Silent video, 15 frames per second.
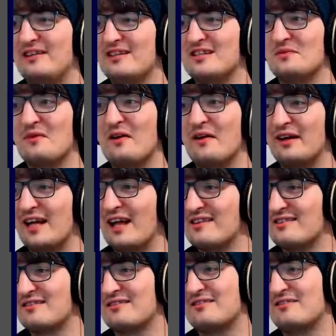This is where it
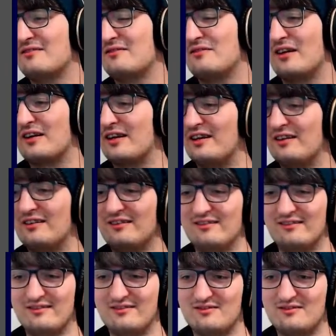gets fucking